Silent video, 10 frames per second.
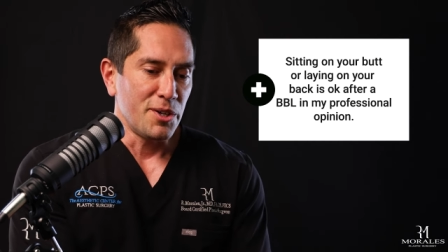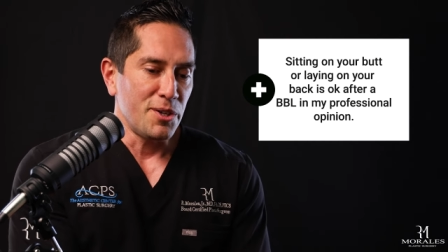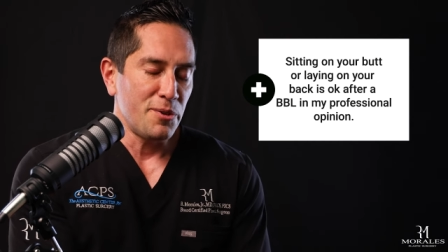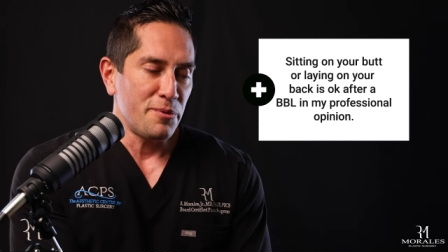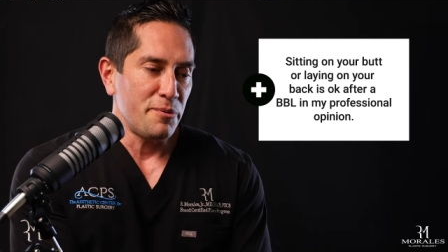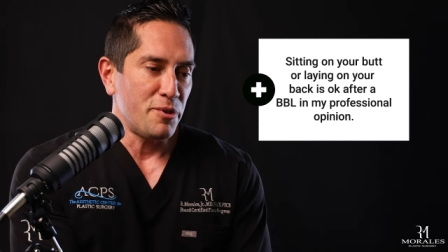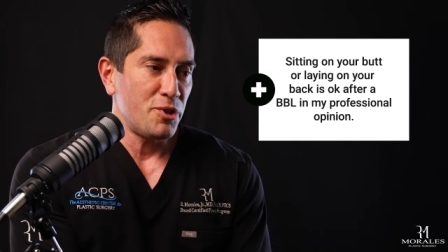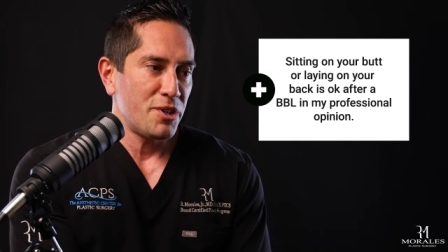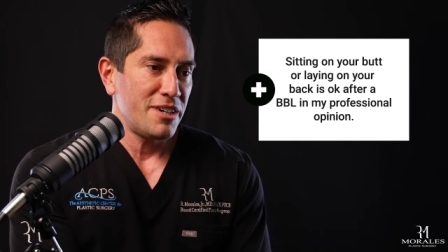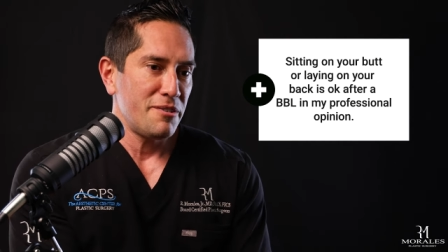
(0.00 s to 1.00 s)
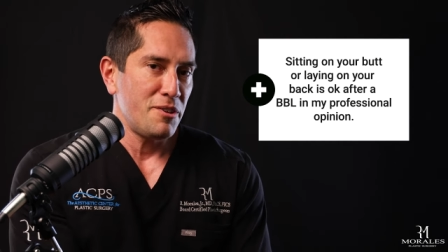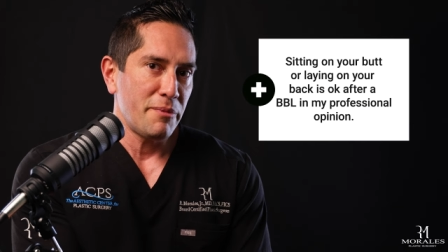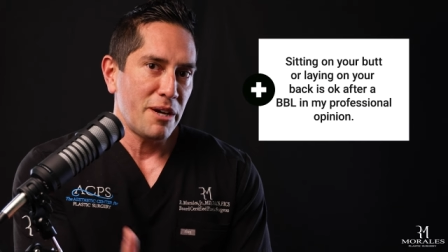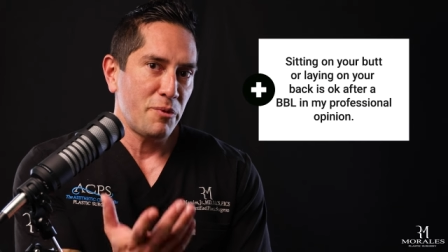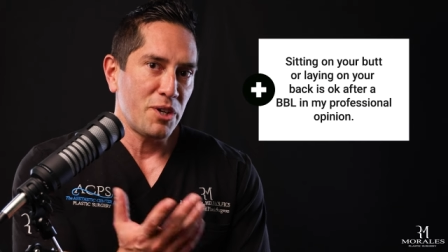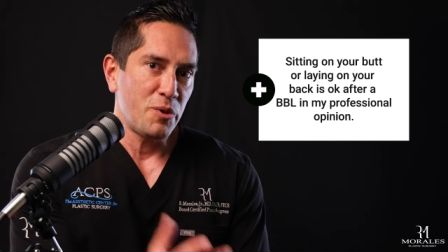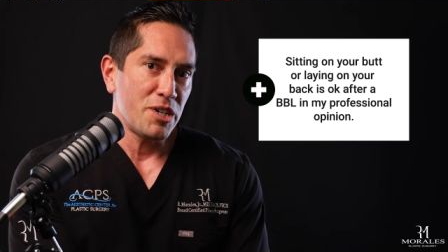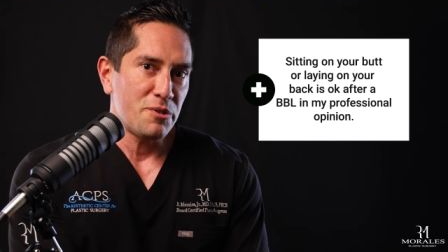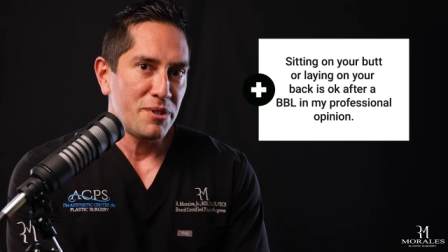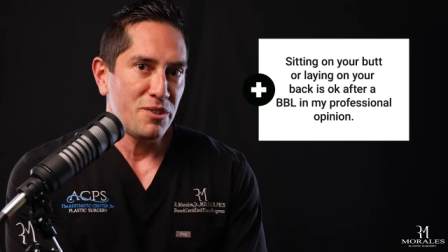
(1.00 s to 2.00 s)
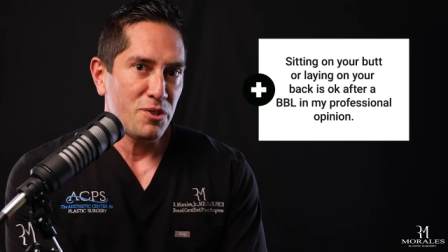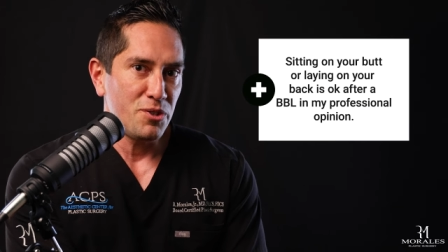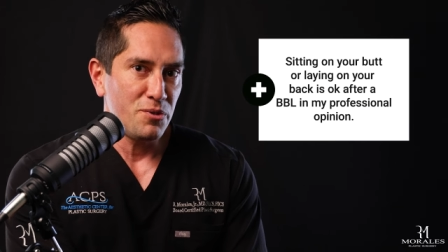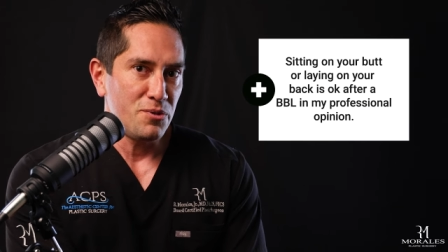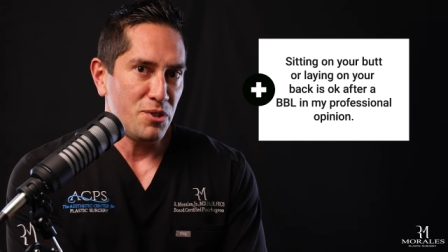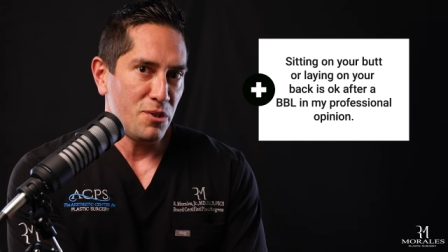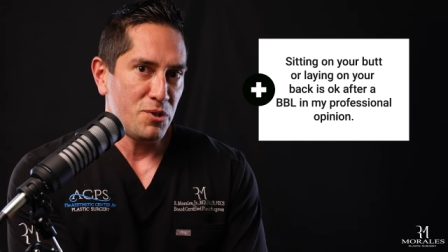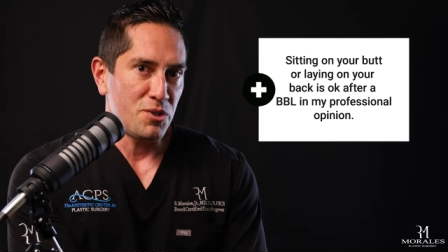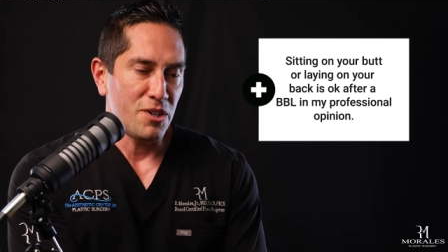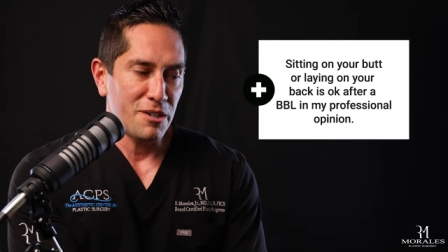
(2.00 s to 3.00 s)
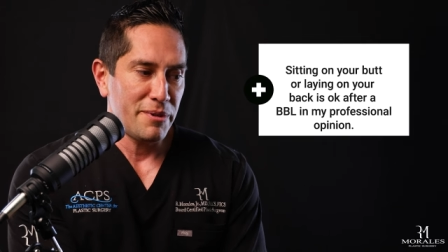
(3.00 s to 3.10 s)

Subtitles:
You know, you might want to question me. Do you know what you're talking